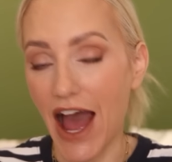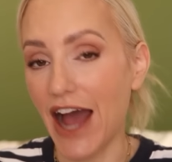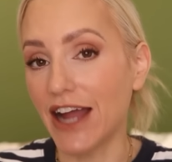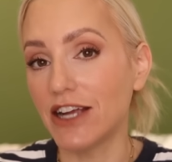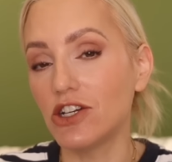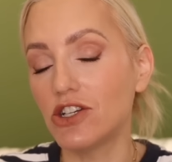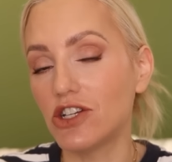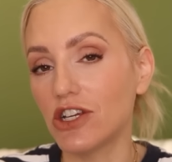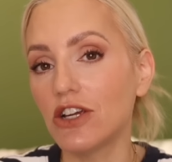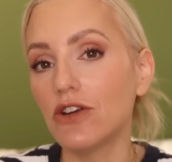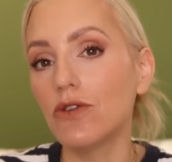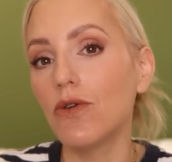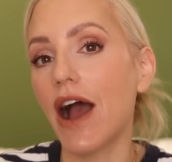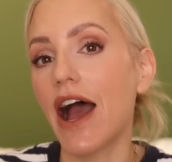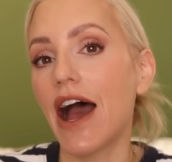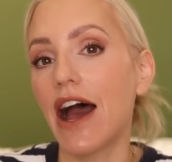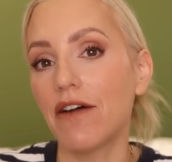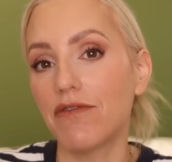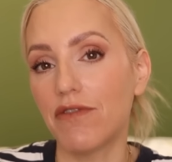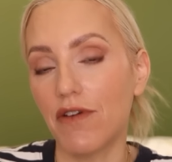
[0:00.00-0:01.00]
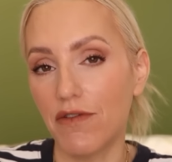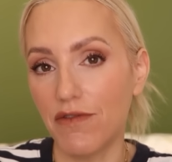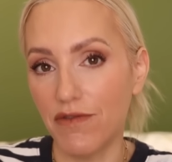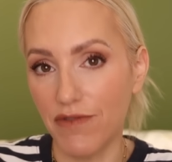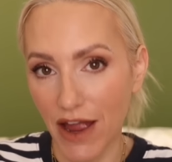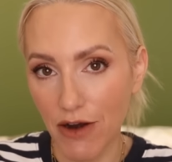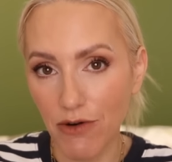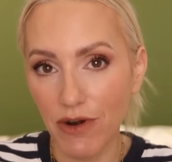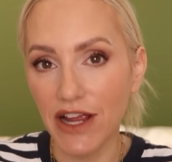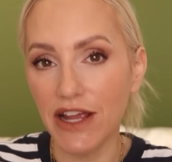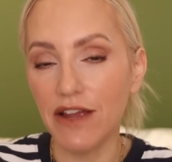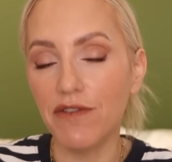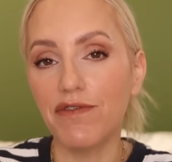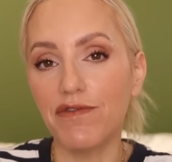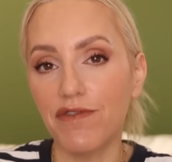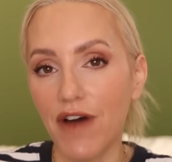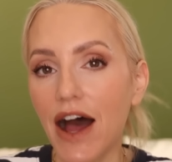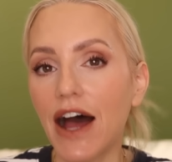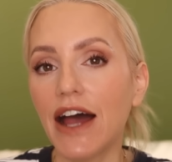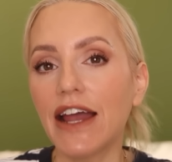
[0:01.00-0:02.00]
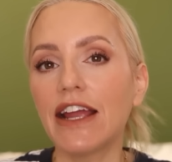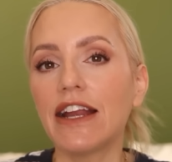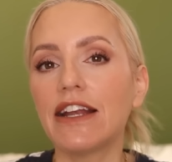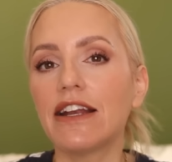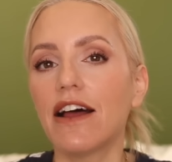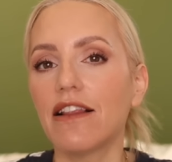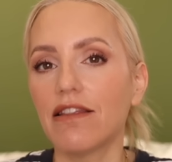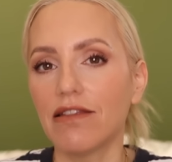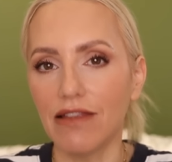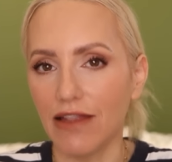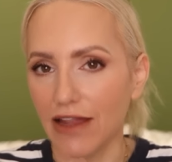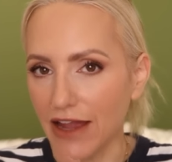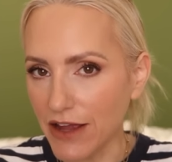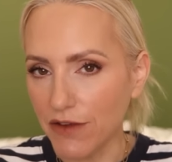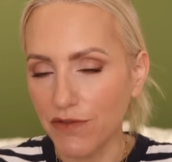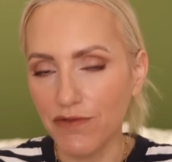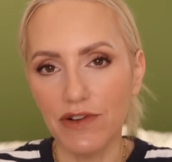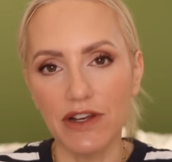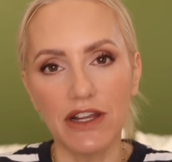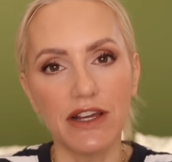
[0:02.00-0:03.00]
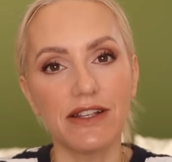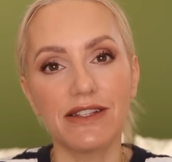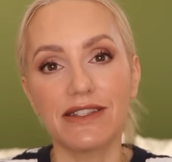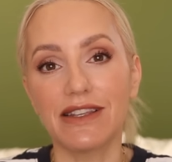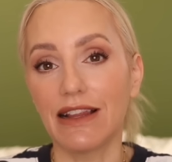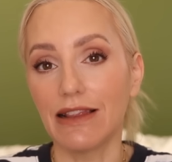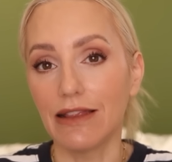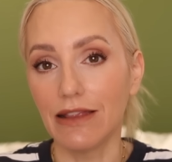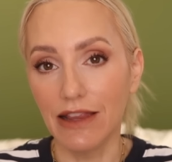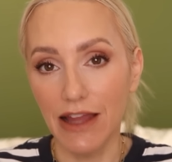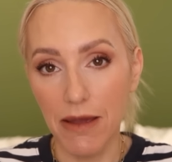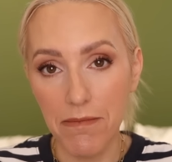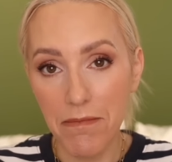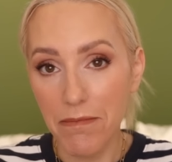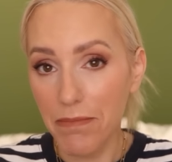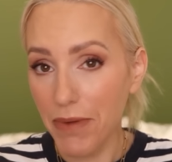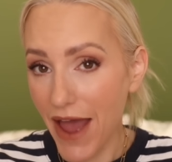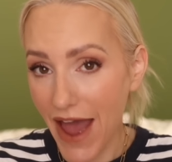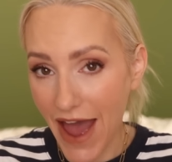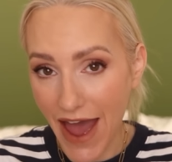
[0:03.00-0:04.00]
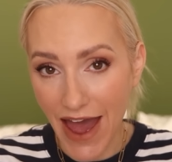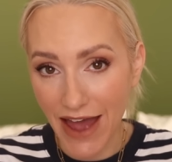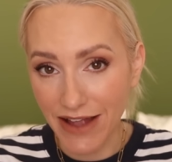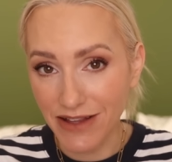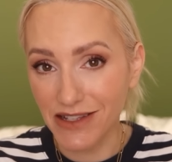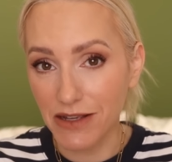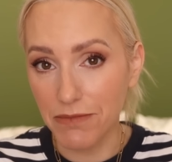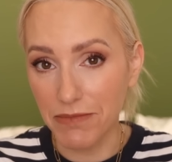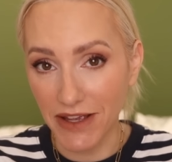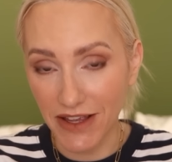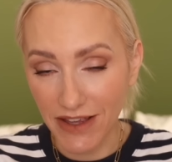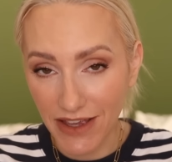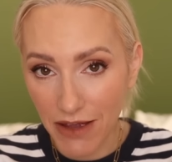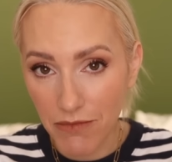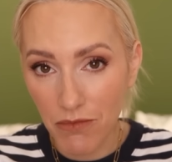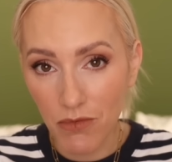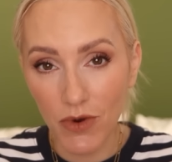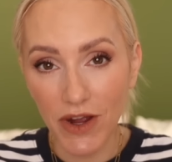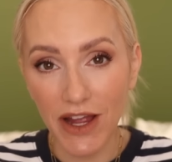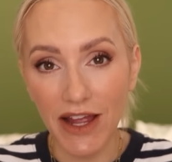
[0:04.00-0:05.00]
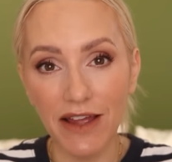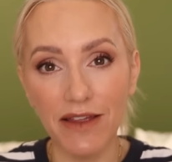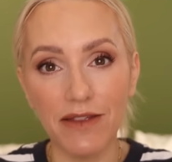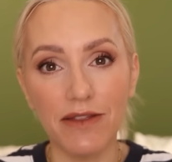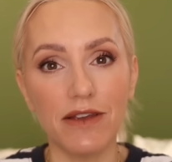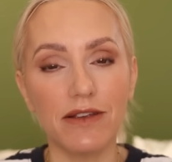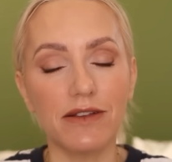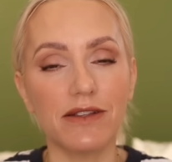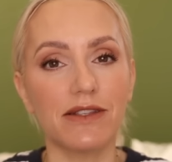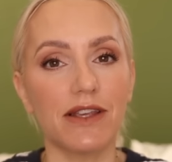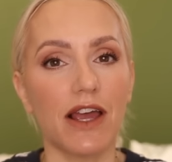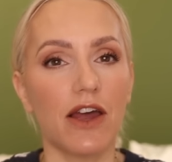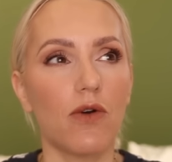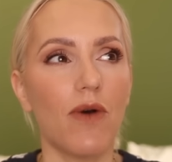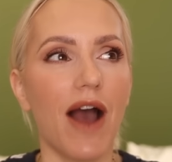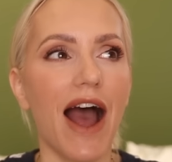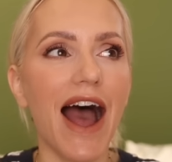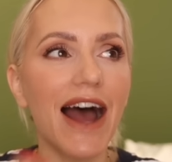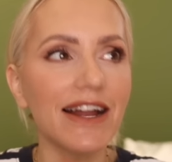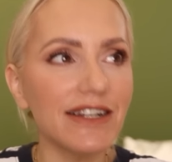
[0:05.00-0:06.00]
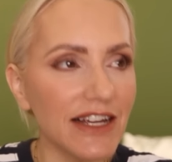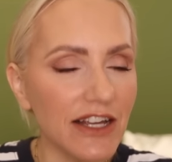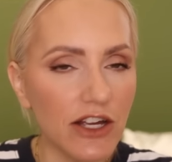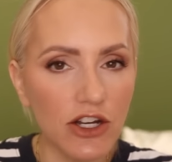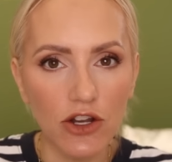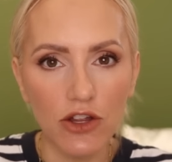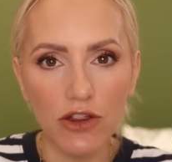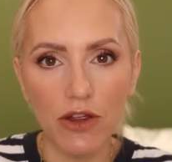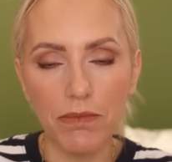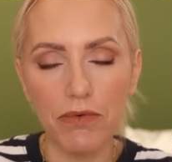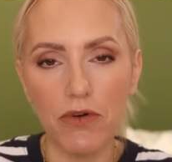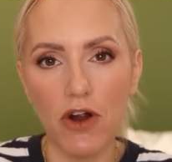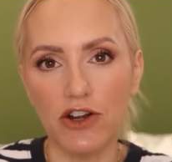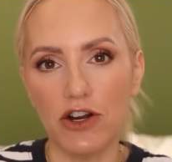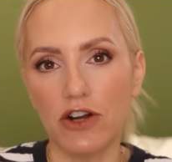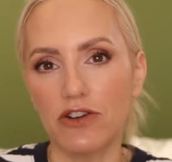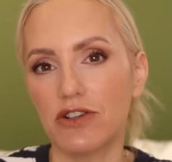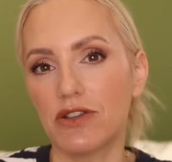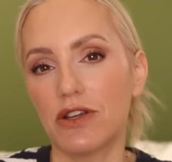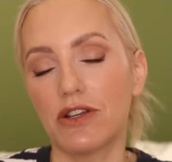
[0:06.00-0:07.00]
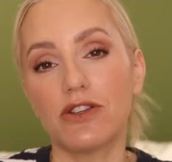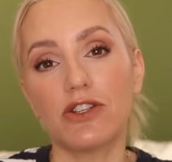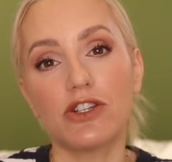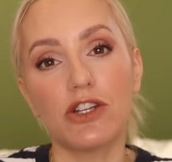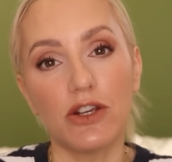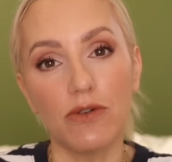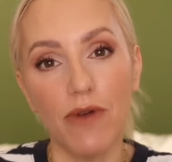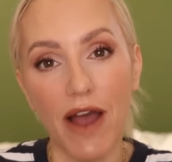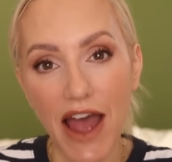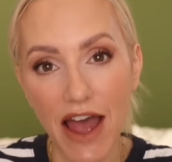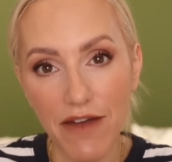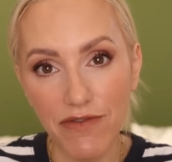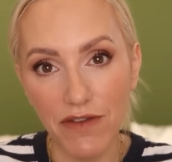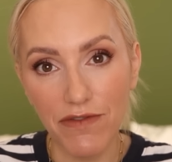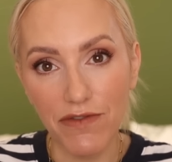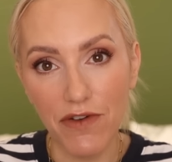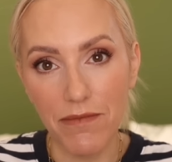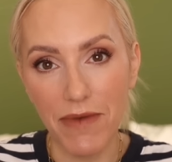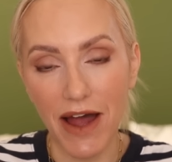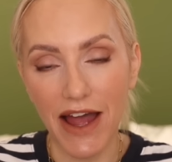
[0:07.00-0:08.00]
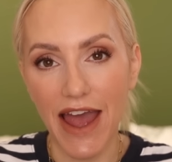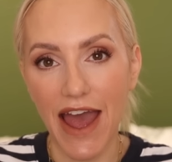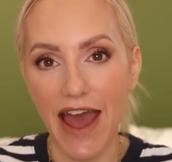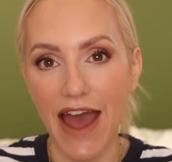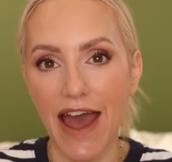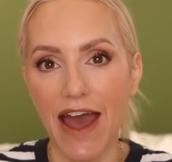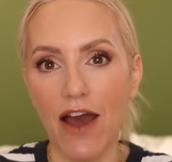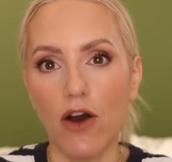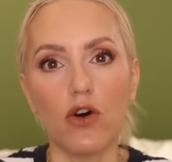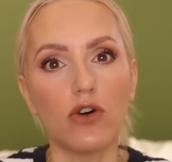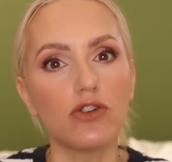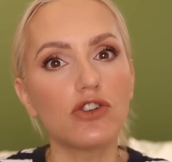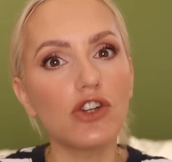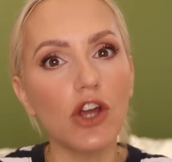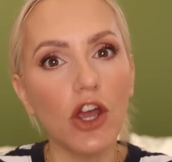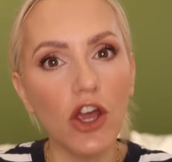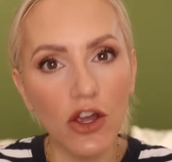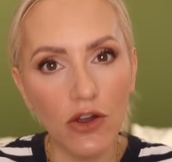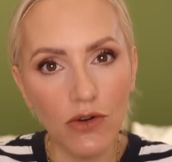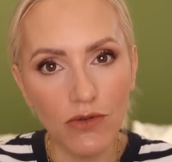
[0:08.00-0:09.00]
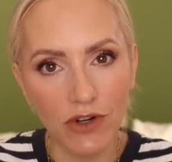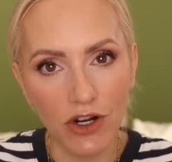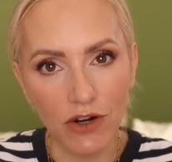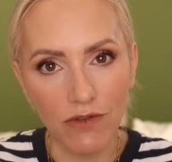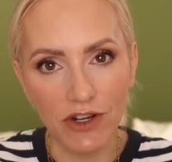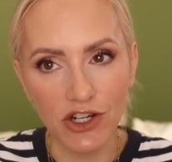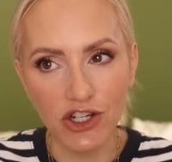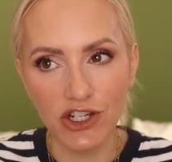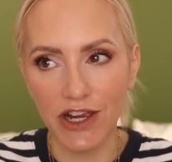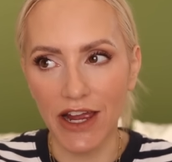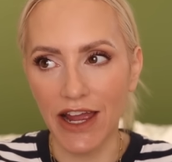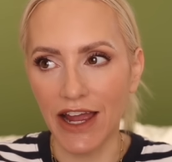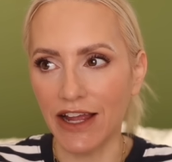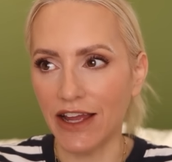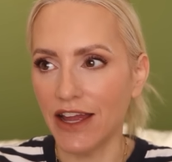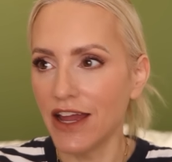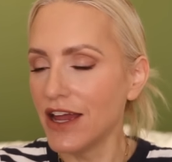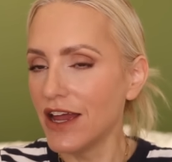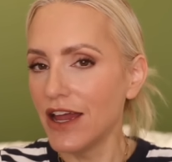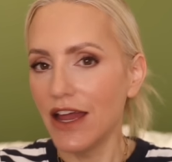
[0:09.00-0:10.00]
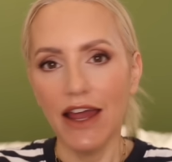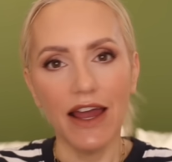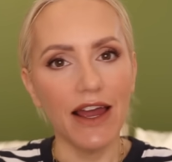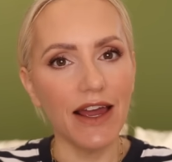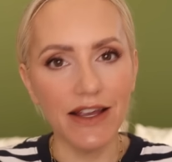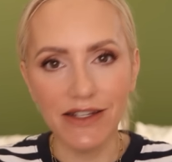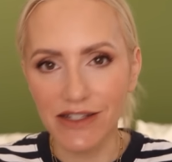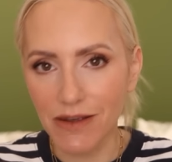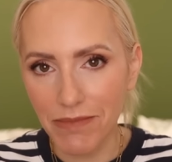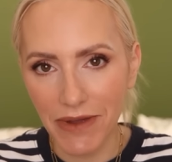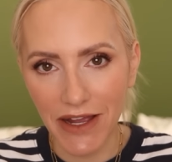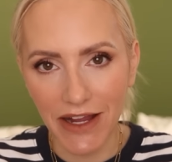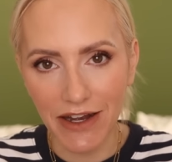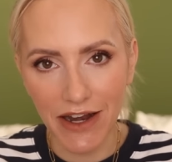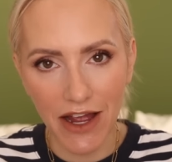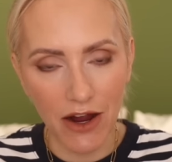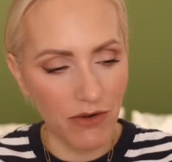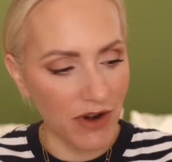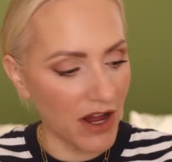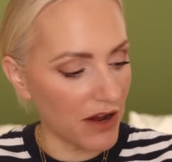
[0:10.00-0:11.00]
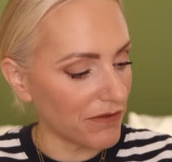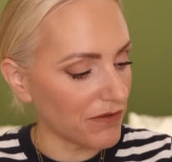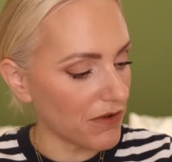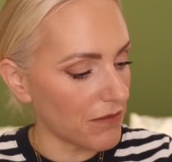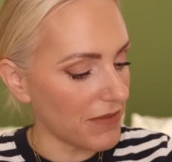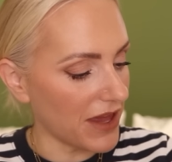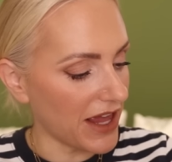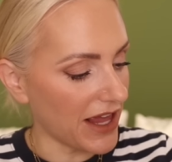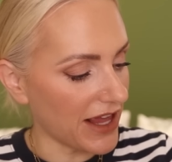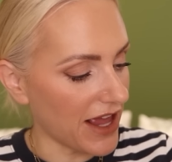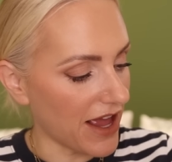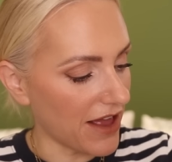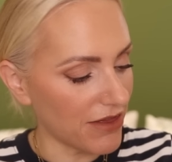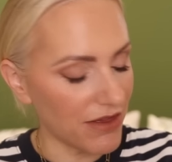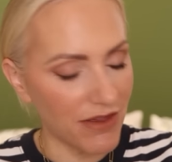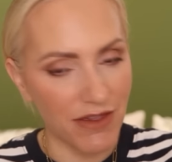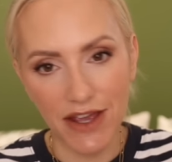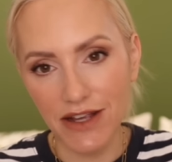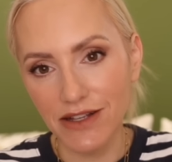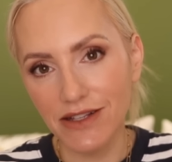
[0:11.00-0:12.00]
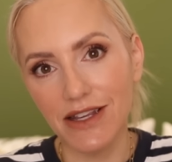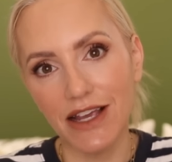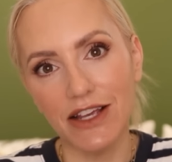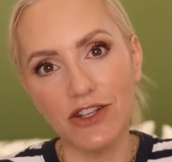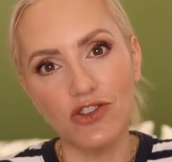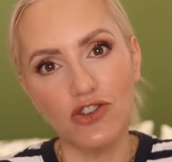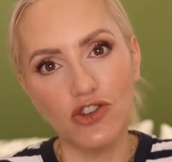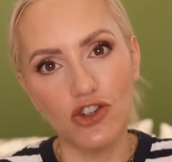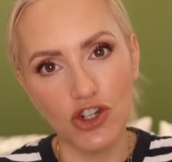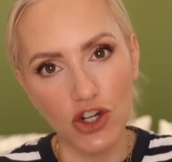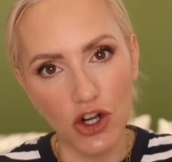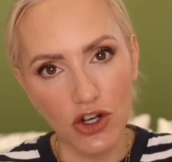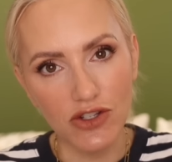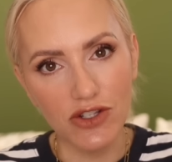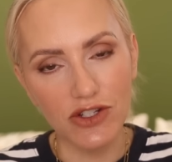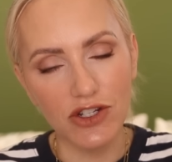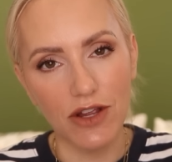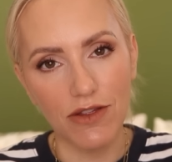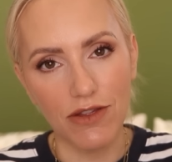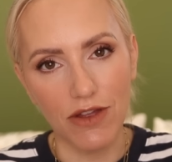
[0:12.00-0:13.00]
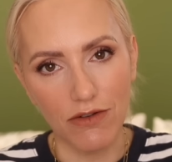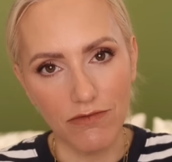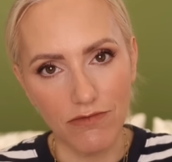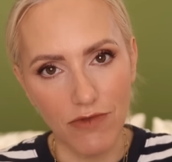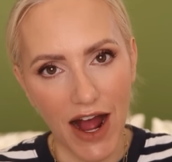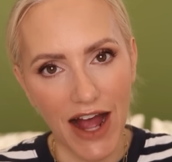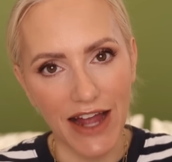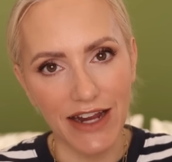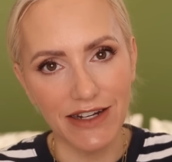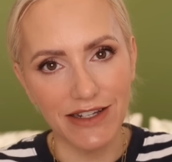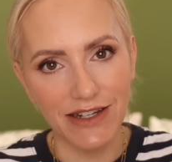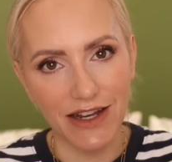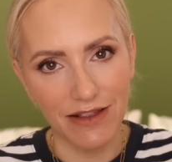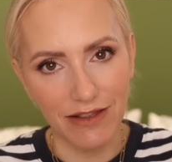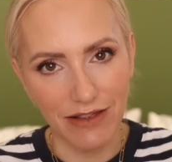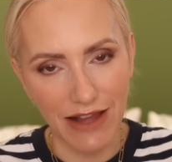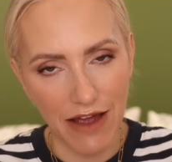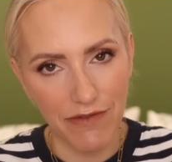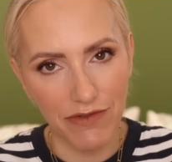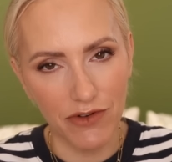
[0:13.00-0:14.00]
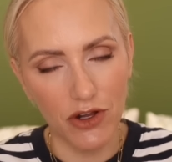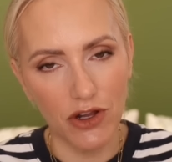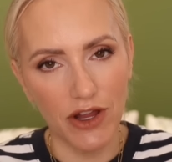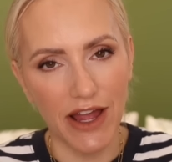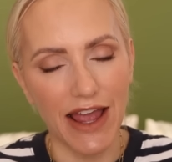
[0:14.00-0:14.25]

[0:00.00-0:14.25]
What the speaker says: I do have very fine, lifeless, limp hair to begin with, so adding another product that's too heavy for my hair or too nourishing is a big no-no for me, and this is just the right level.